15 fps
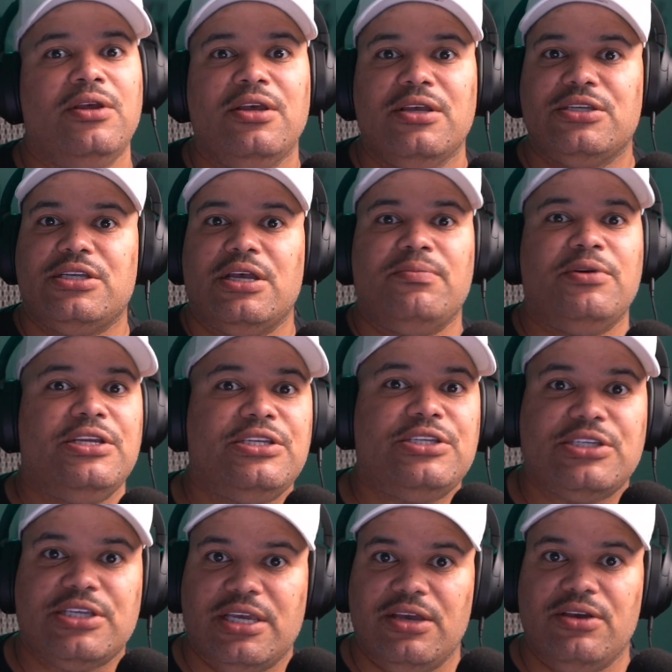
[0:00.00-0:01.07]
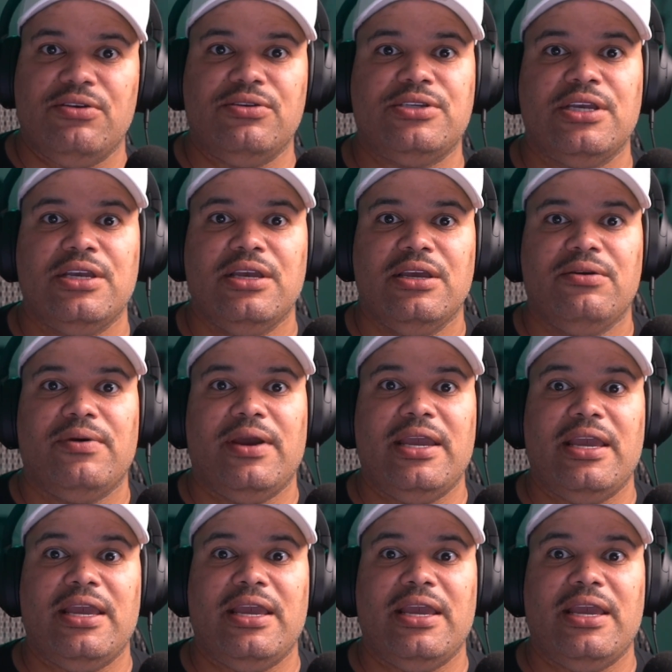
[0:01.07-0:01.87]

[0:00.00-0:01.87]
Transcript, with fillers: some of the skills, right?